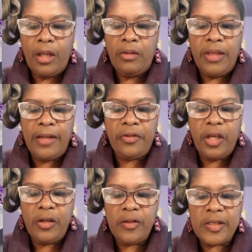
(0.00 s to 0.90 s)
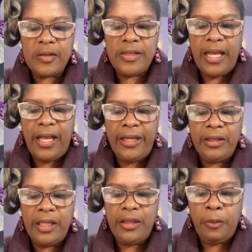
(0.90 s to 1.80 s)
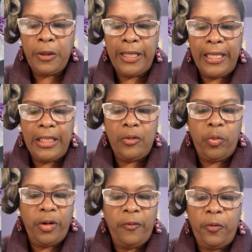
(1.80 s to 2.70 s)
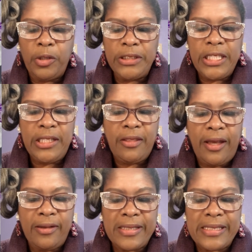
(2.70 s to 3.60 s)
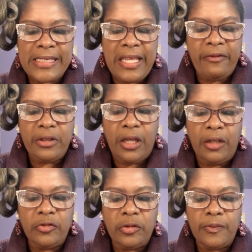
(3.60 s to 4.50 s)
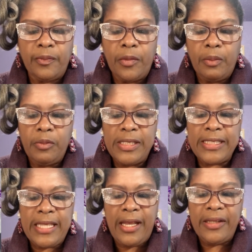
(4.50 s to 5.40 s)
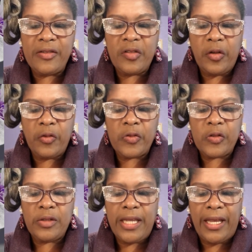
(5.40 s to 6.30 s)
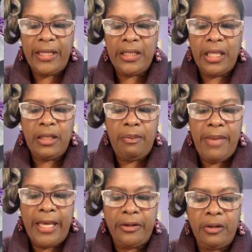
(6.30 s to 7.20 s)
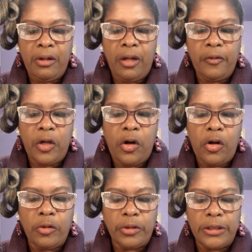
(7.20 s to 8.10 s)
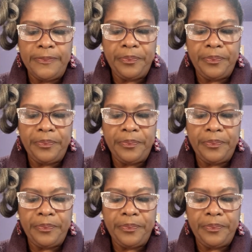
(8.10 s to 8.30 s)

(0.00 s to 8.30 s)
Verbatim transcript: Now those who died in the plague were 14,700, besides those who died in the matter of Korah.